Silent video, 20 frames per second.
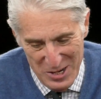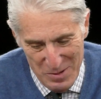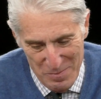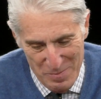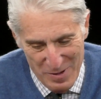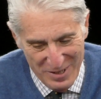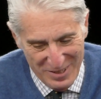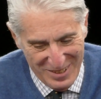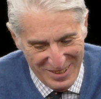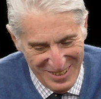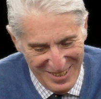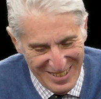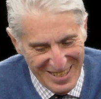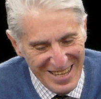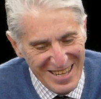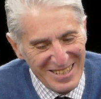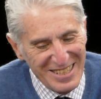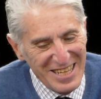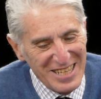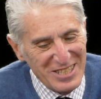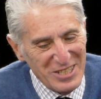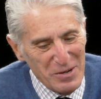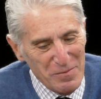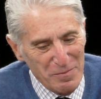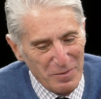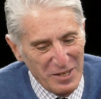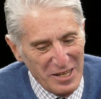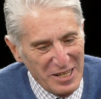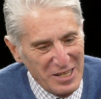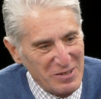up they ended up
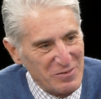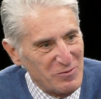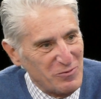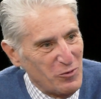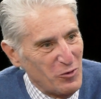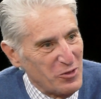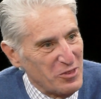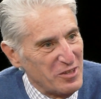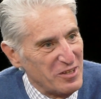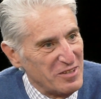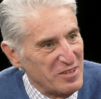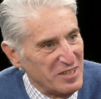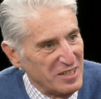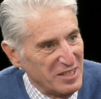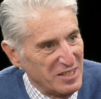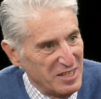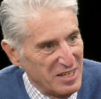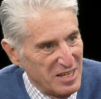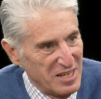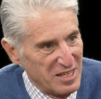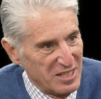playing for the,